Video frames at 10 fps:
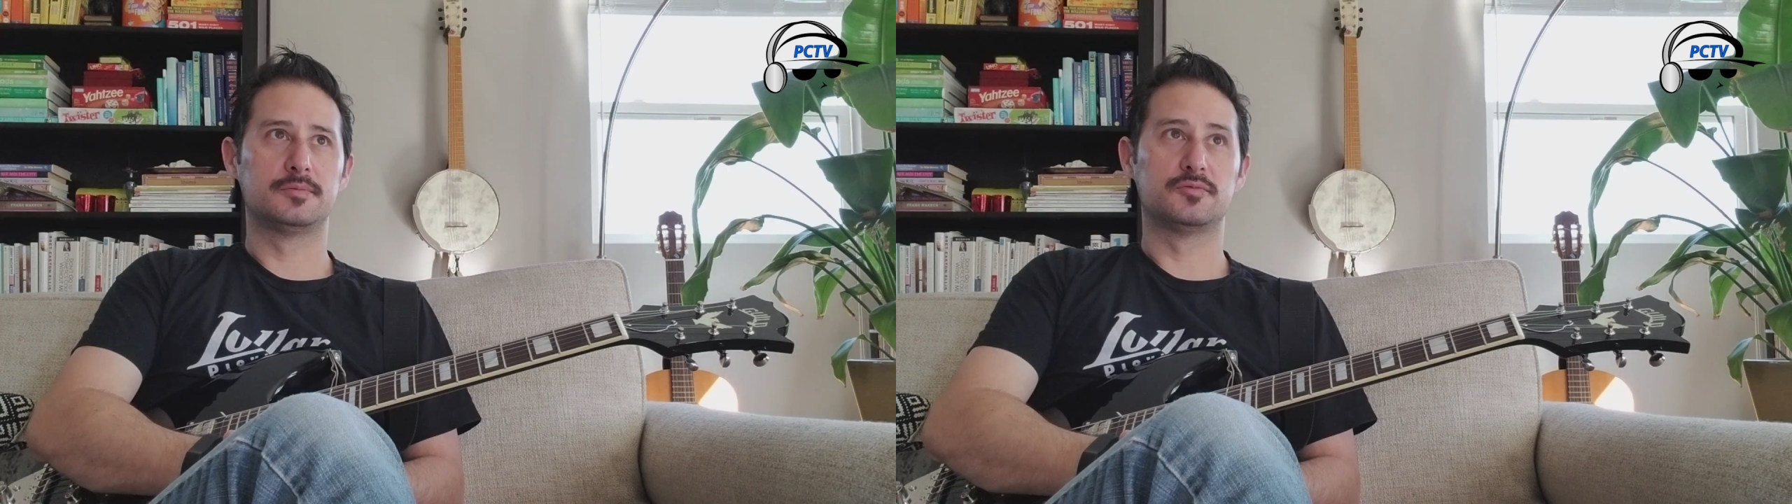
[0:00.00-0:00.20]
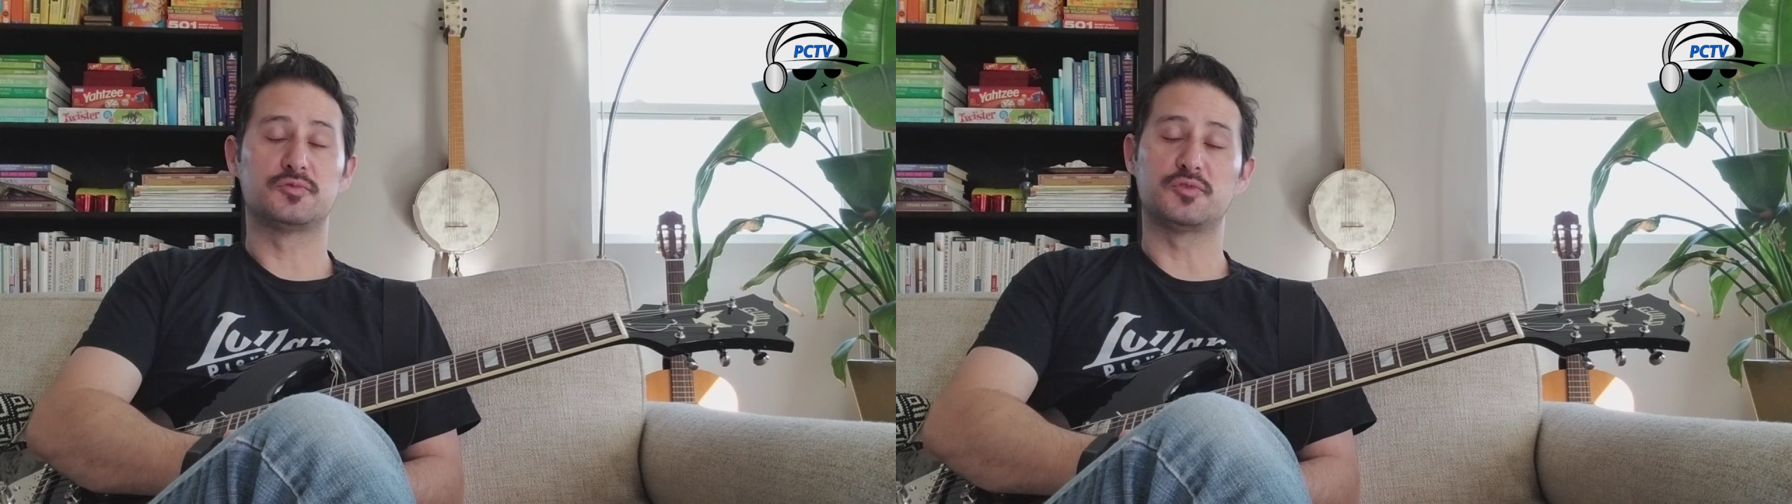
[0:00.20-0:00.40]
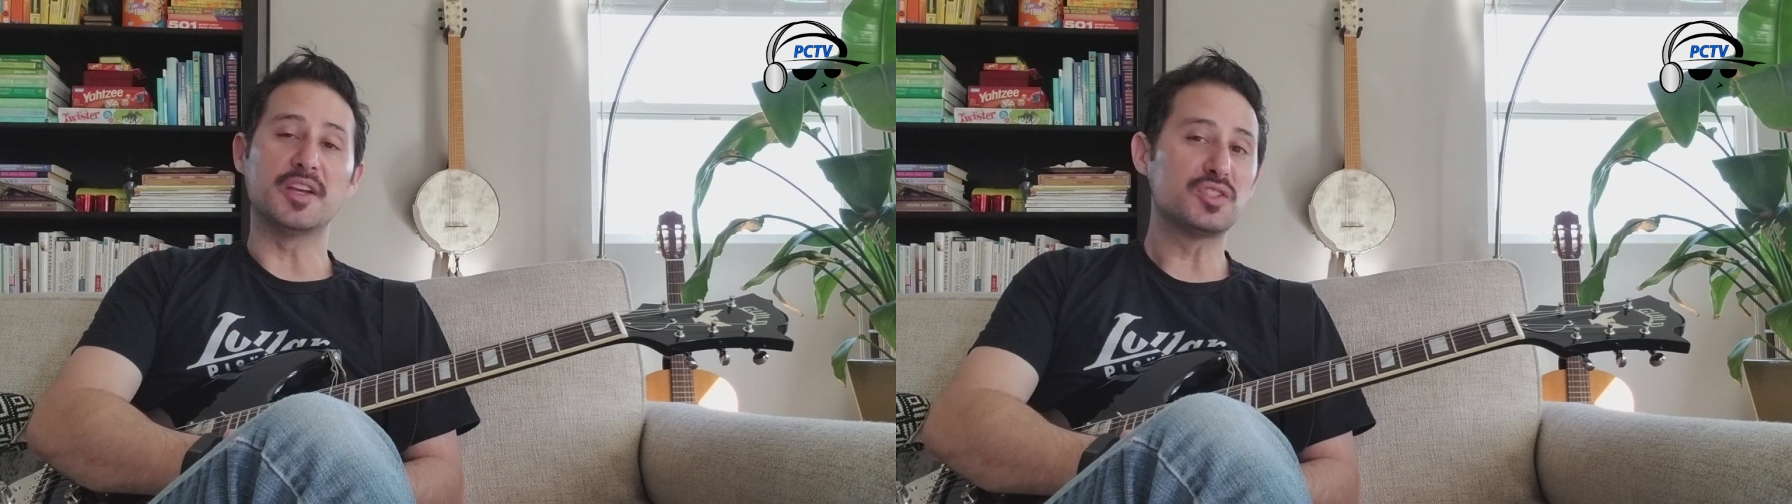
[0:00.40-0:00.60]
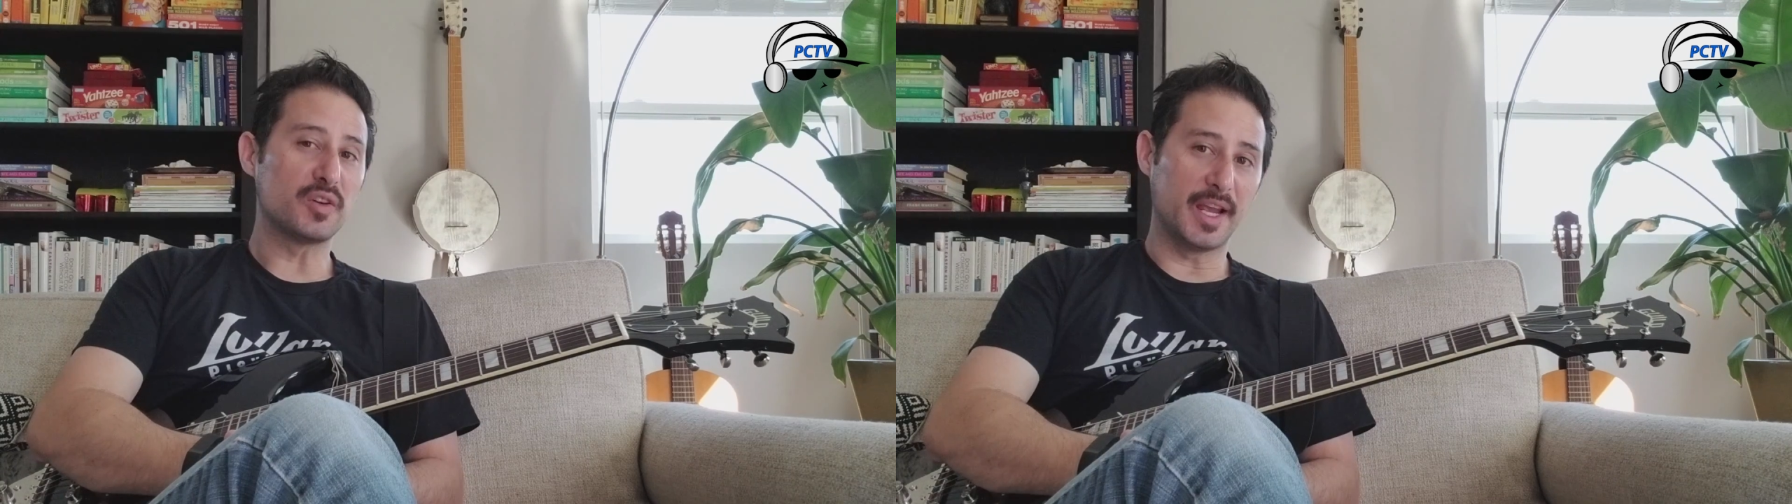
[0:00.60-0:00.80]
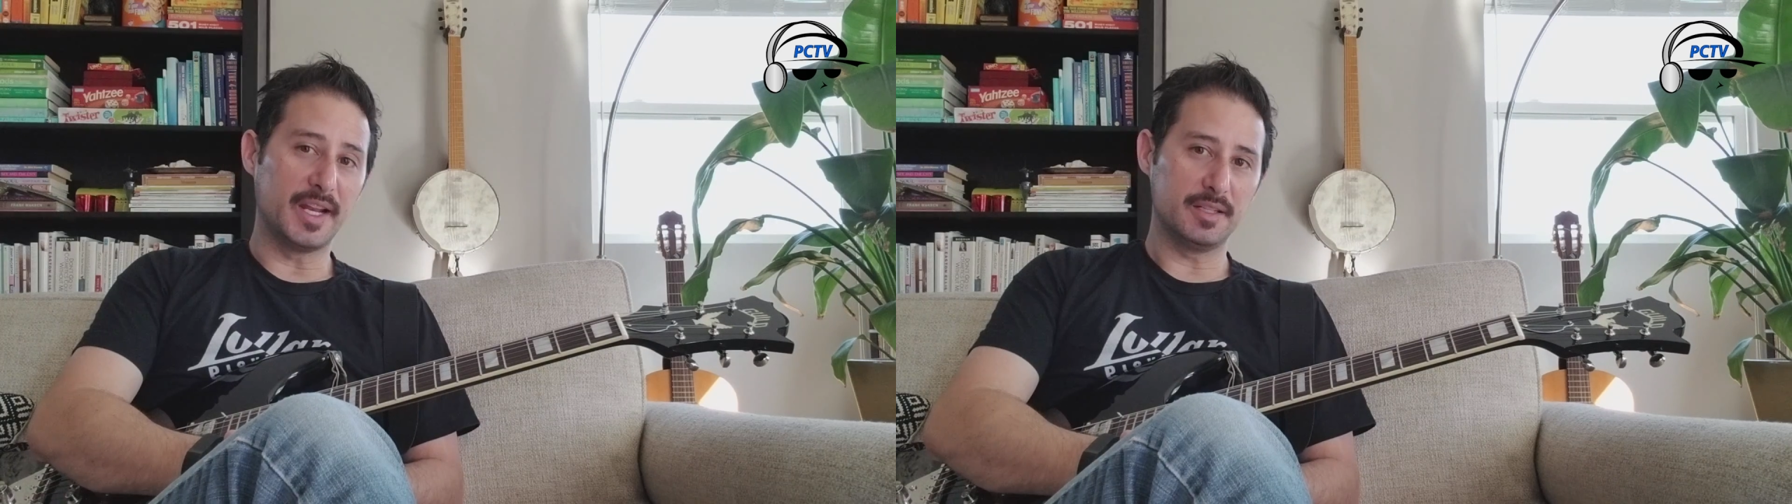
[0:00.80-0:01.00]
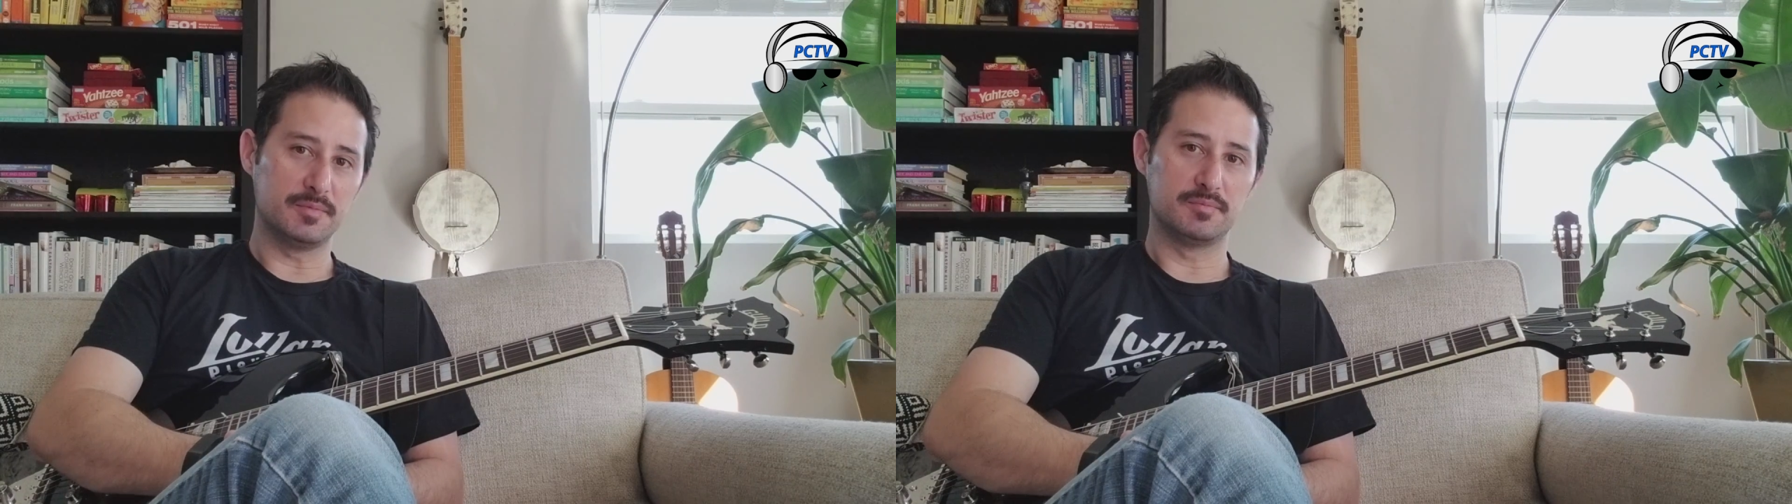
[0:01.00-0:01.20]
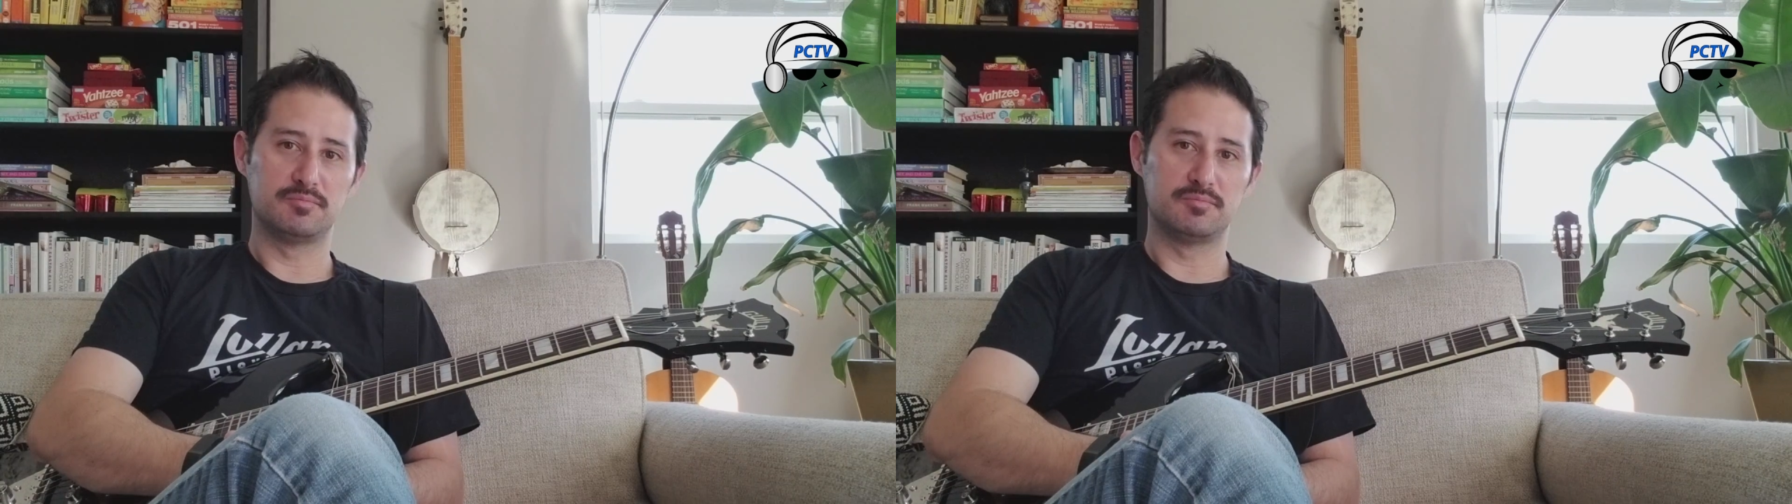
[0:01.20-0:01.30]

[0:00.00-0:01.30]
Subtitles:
frustrating,